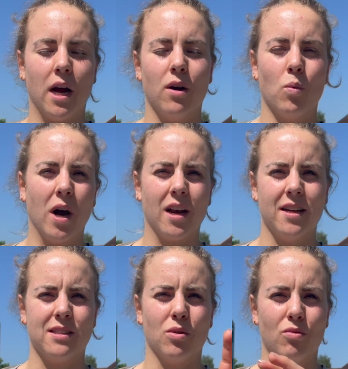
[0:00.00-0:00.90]
white
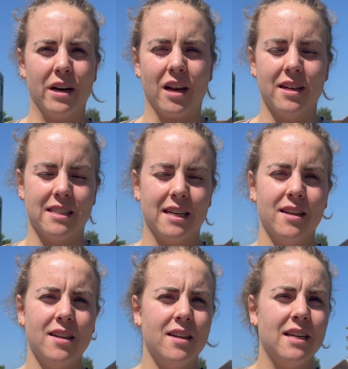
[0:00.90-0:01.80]
light it or red light it,
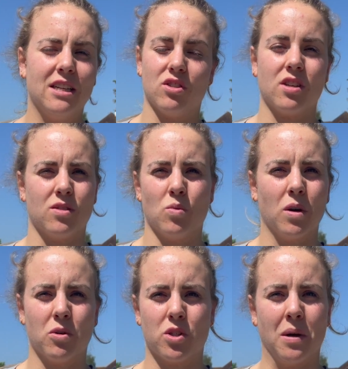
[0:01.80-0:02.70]
it just doesn't
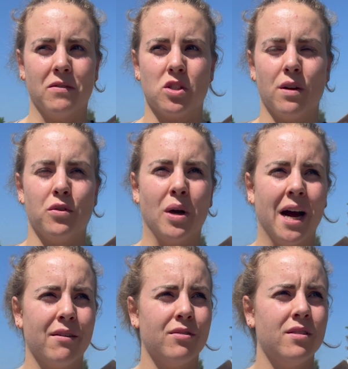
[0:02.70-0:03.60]
work whatsoever. So if you
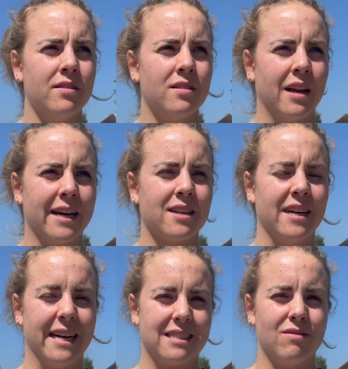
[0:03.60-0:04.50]
have like
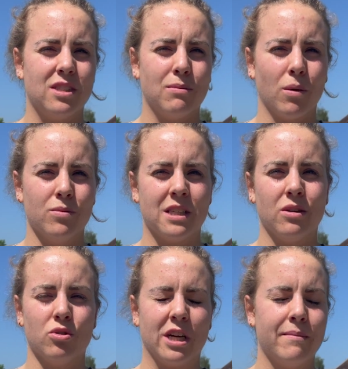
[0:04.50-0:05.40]
connectivity problems in
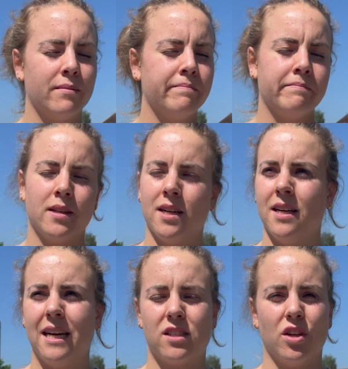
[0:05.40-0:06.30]
your gym,
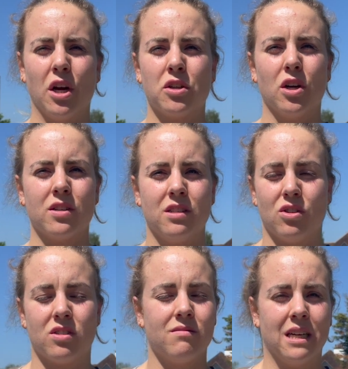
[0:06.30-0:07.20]
it's a no-go, because
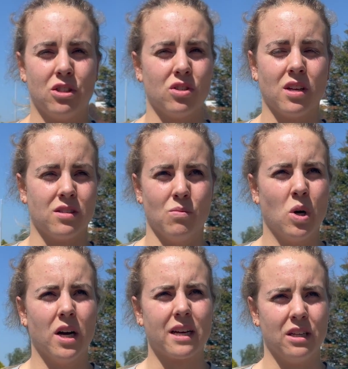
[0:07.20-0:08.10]
it just doesn't
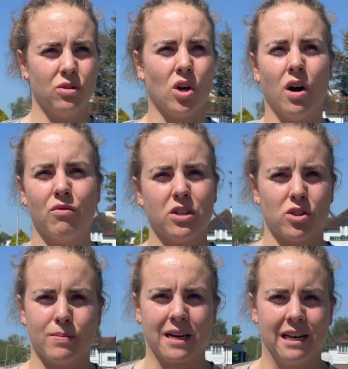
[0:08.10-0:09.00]
work, and you can't
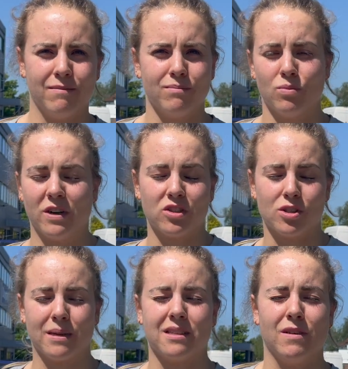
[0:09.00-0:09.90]
retrospectively put
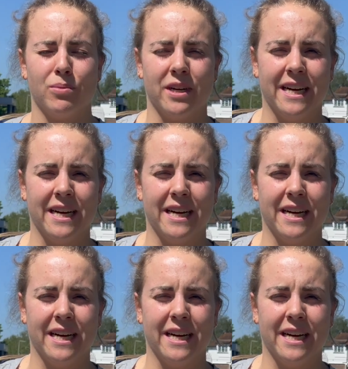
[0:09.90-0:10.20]
it